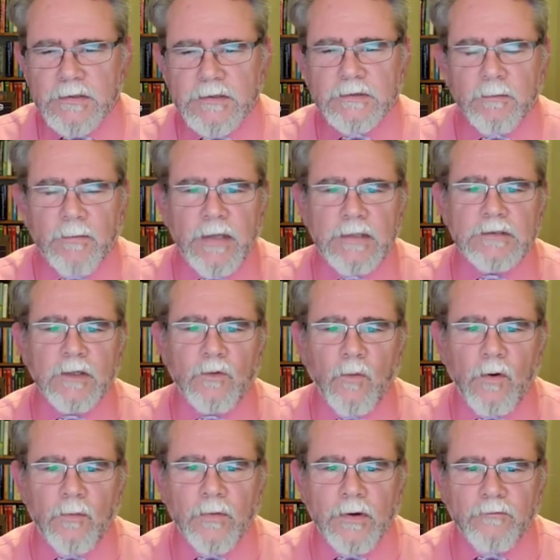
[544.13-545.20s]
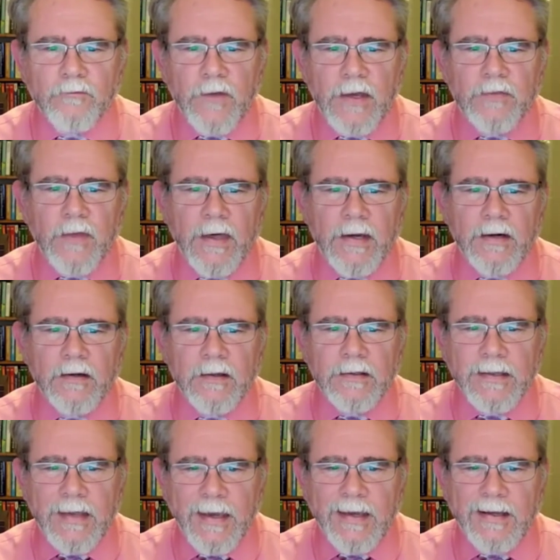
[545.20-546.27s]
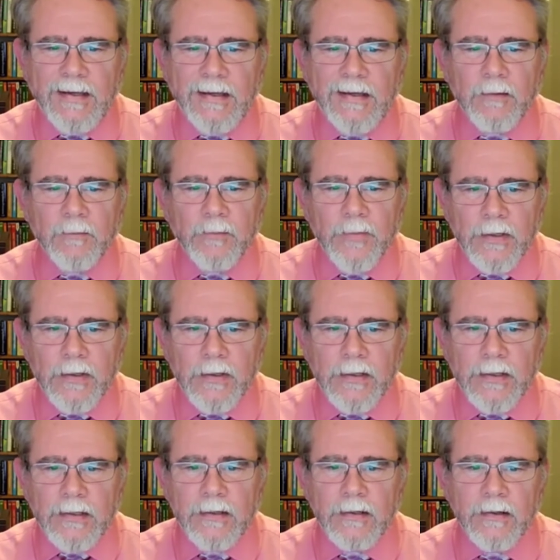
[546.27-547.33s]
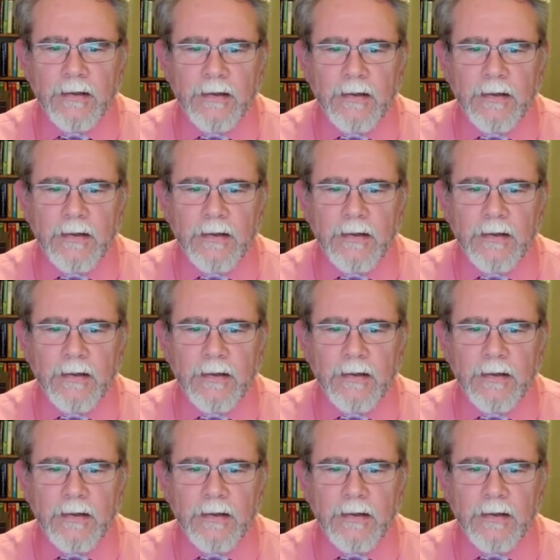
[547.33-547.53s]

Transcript: this amazing woman of faith had an uncanny ability.